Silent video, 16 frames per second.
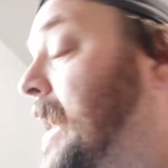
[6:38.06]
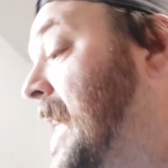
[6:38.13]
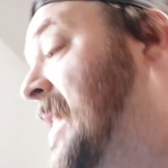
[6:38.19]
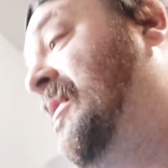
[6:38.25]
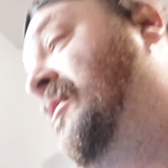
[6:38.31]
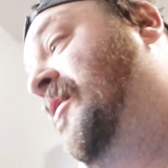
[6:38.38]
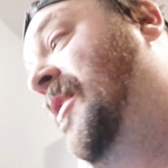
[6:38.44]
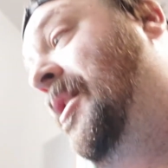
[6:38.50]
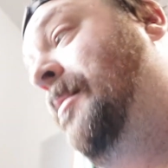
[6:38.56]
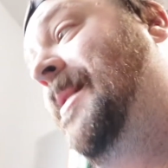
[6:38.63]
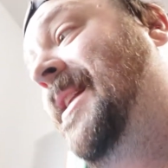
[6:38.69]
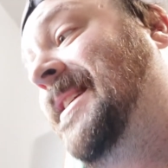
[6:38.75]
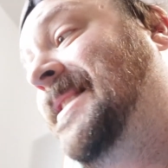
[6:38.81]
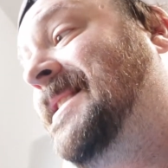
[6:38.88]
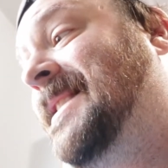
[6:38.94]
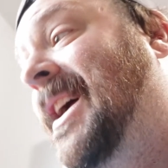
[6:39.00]
at the filament
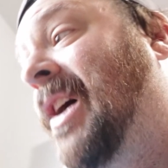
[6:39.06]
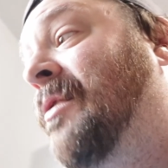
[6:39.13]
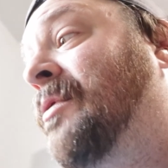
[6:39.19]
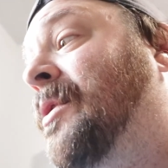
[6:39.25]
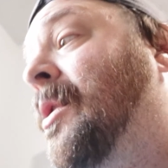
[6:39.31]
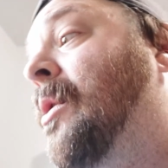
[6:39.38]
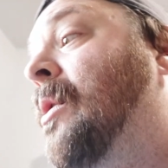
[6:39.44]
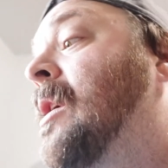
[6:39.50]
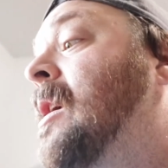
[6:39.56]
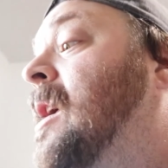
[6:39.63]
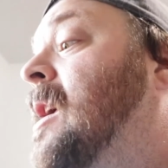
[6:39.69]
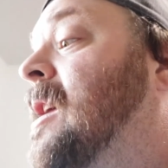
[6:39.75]
itself though,